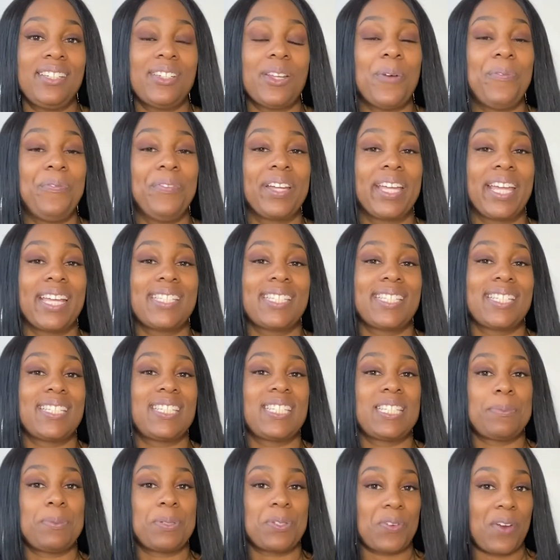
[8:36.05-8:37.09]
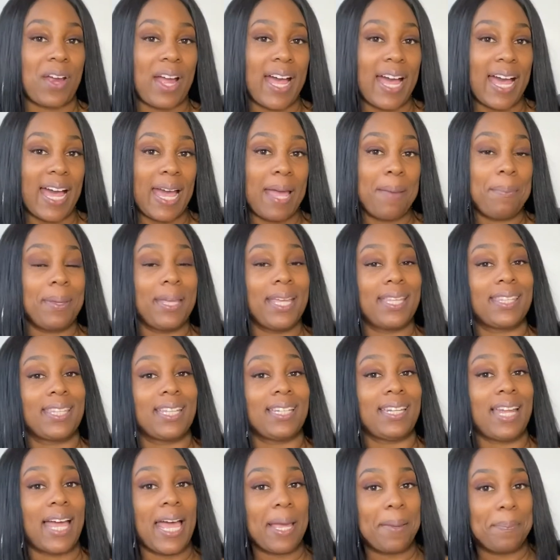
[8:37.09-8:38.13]
Don't forget to subscribe, hit the
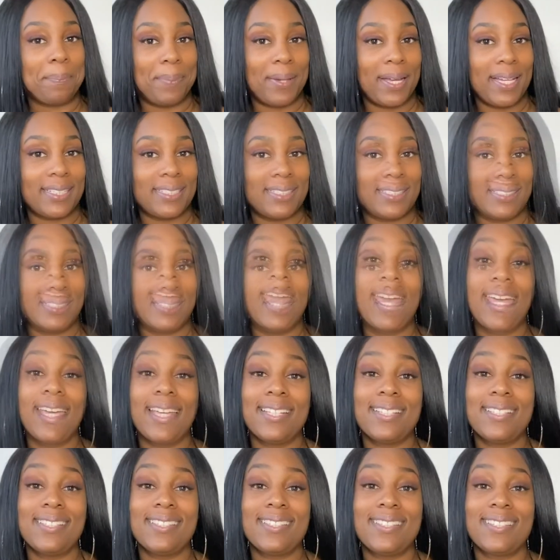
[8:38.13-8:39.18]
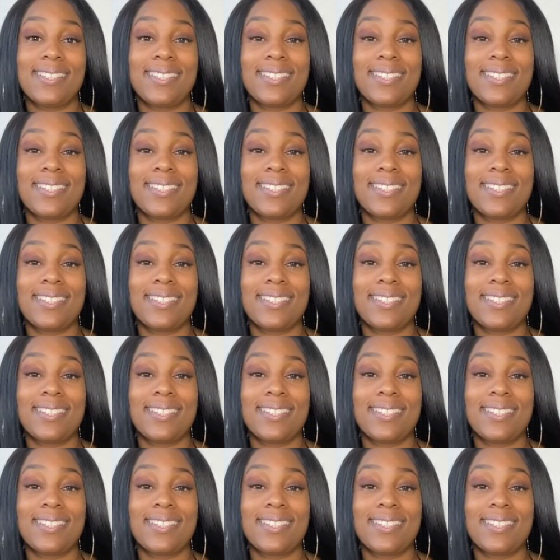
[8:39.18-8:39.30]
like button, and